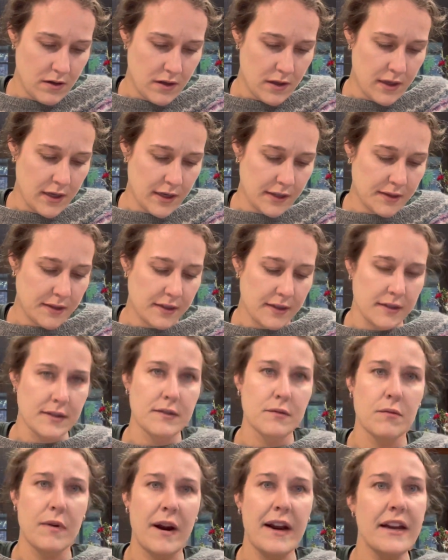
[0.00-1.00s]
This is
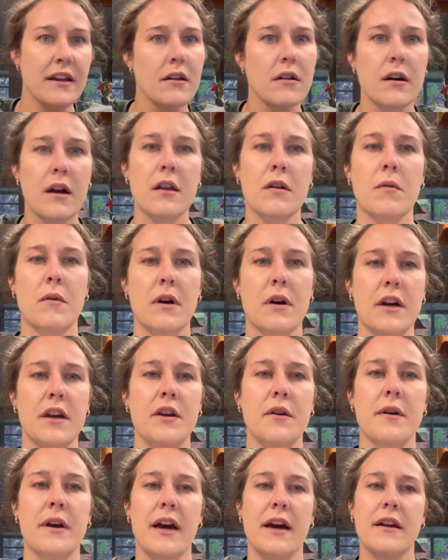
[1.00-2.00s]
regular colorwork.
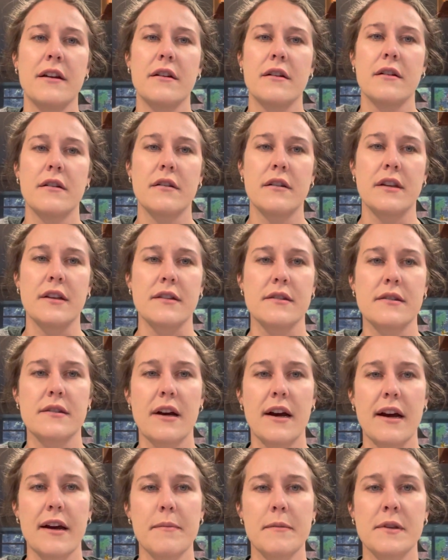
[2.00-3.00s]
You get these
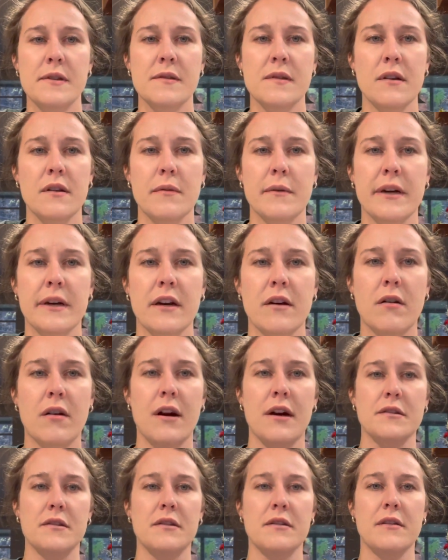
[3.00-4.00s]
diamonds all the way
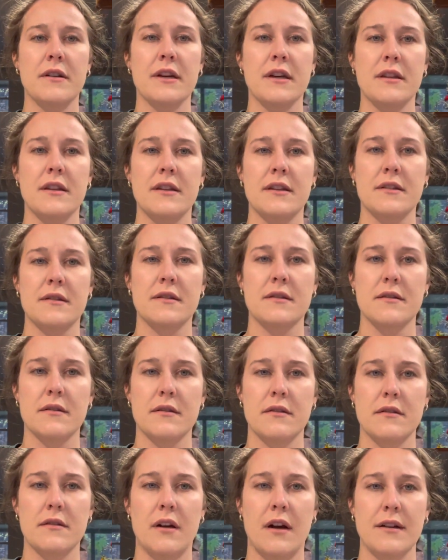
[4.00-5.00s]
across. You get these
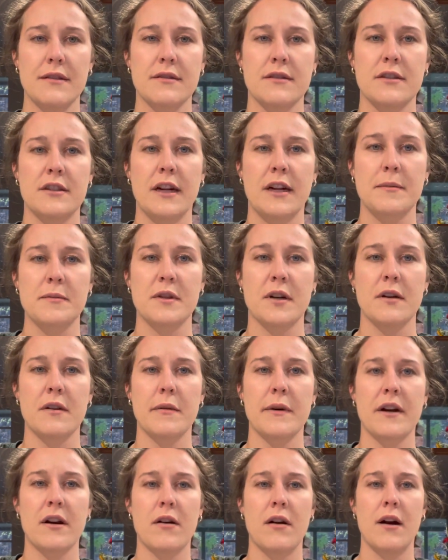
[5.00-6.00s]
lozenge shapes all the
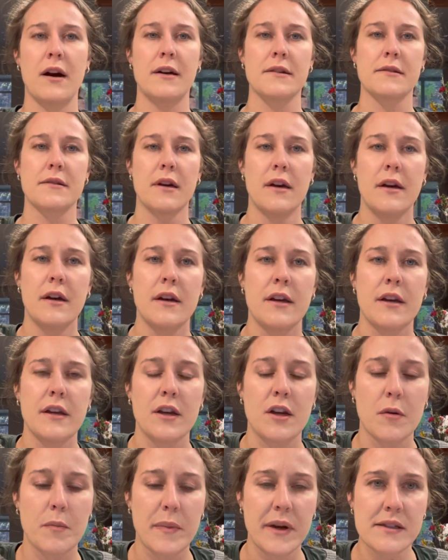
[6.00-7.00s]
way across.
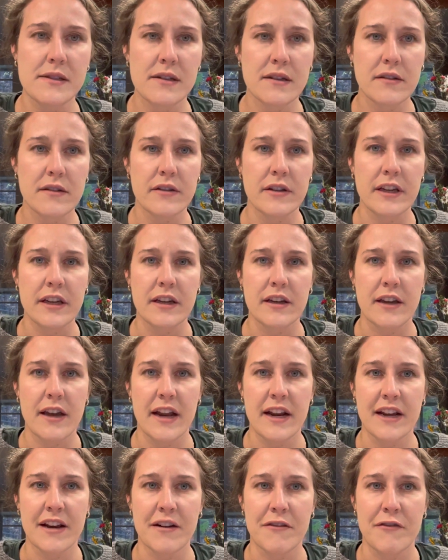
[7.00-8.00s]
You're basically
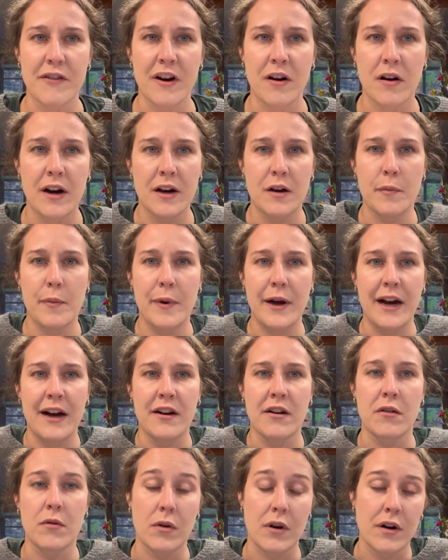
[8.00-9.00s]
getting a Fair Isle
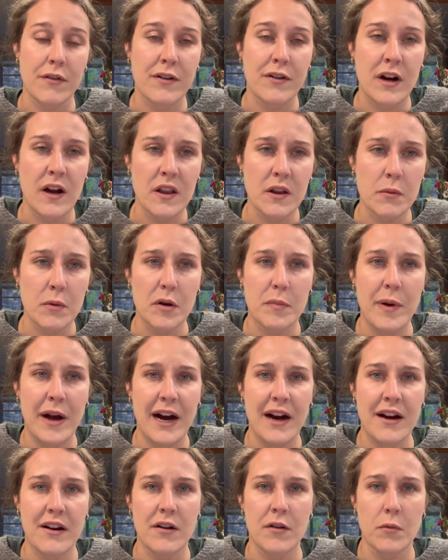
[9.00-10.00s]
pattern or a colorwork
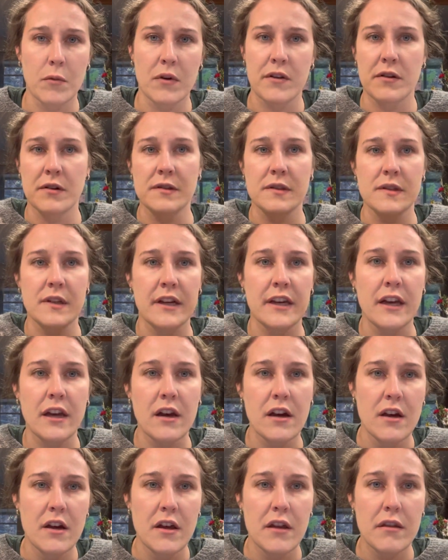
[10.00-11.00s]
pattern where there's like
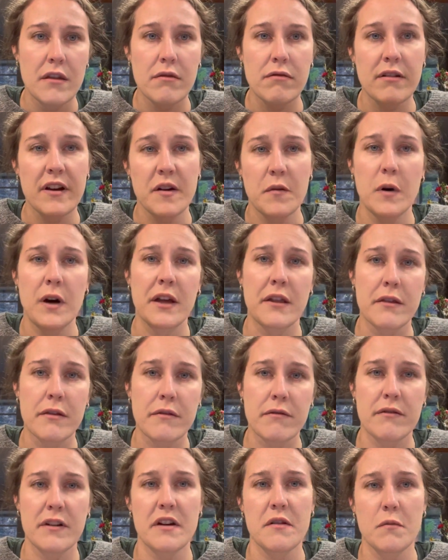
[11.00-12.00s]
3, 1,
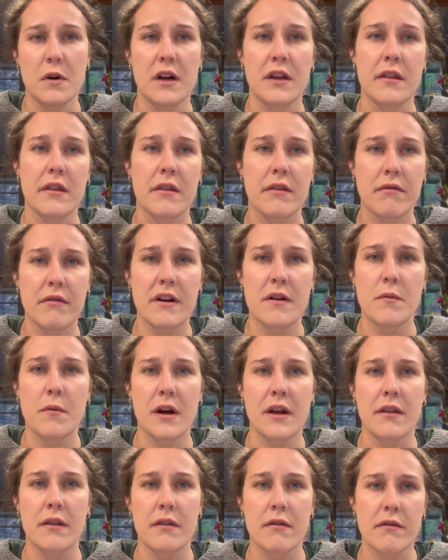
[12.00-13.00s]
3, 1, 3,
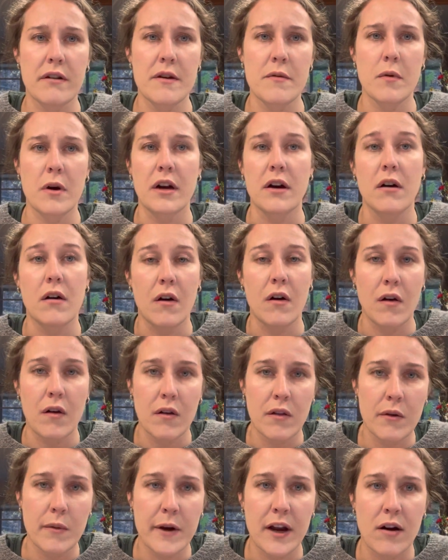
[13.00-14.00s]
1, 3, 1 all
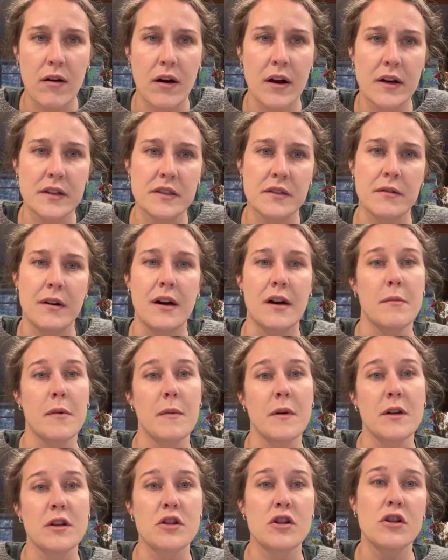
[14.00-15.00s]
the way across around, and
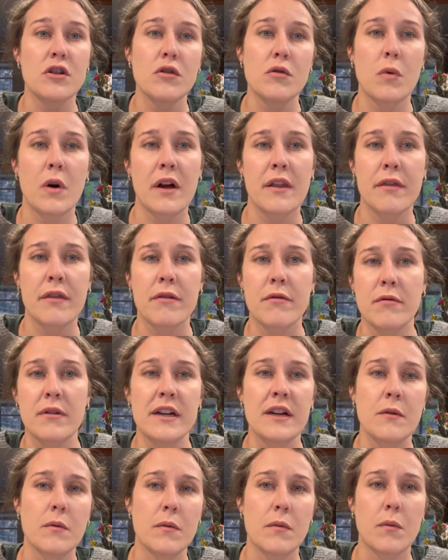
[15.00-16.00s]
maybe 2, 1, 3,
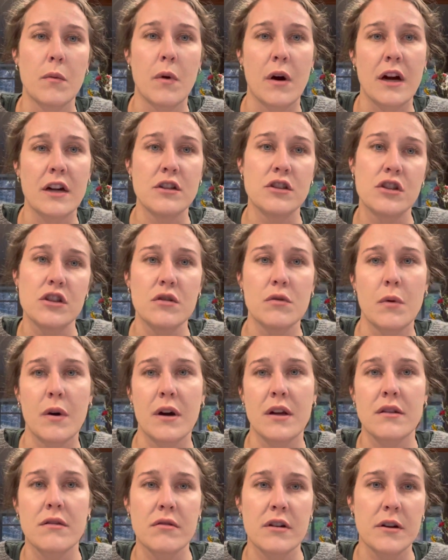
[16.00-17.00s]
1, 2,
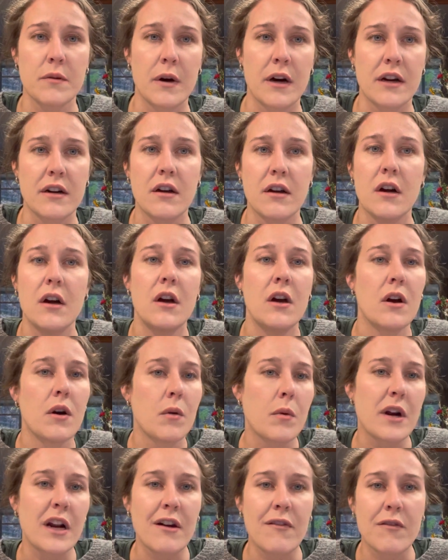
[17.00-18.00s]
1, 3, 1.
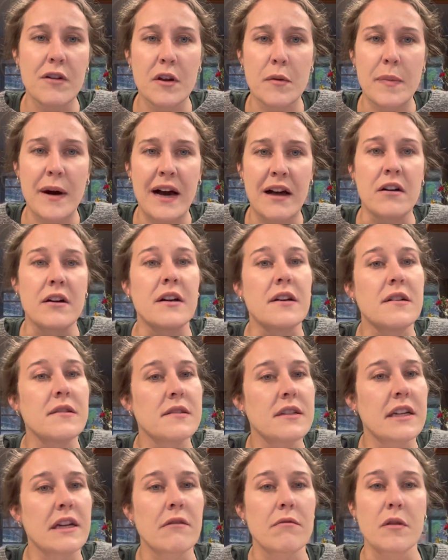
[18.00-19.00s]
Whatever the pattern is,
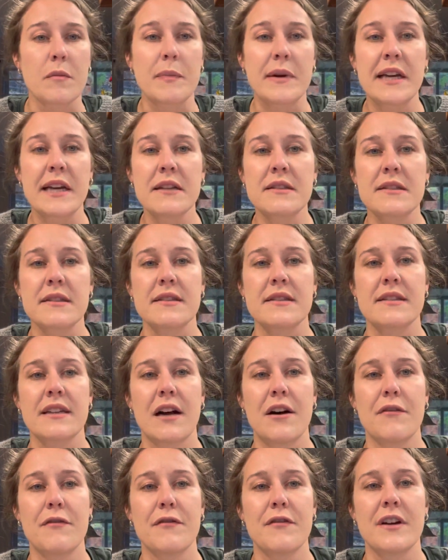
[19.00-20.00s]
it repeats
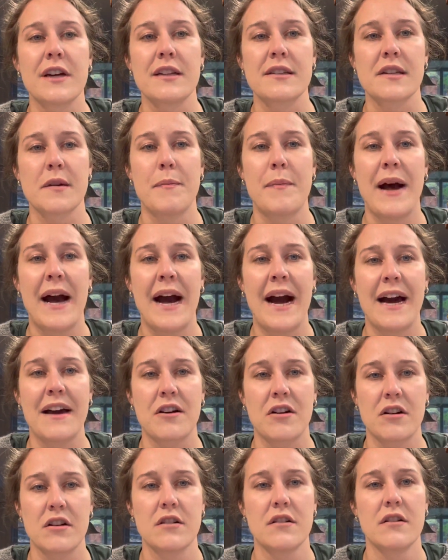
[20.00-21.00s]
itself. It's a
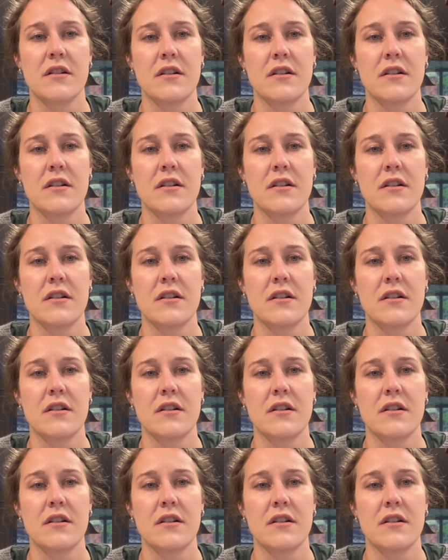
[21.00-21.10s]
pattern.